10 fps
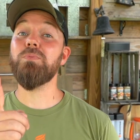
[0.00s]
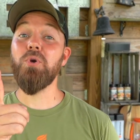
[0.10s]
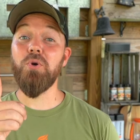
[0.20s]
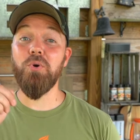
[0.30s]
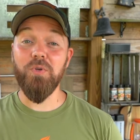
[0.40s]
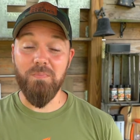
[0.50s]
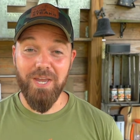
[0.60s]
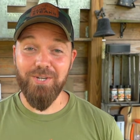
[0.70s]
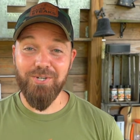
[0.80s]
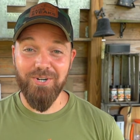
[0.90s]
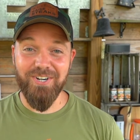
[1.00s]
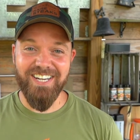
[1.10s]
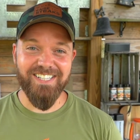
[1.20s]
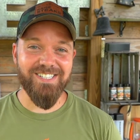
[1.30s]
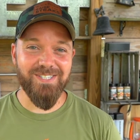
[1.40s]
Smooth. Make sure
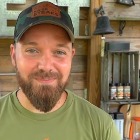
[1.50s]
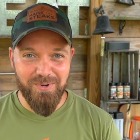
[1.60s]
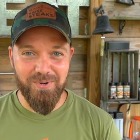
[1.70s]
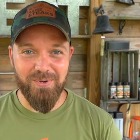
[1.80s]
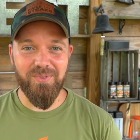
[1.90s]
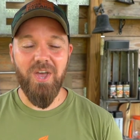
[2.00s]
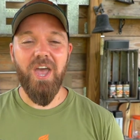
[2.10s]
it's smooth.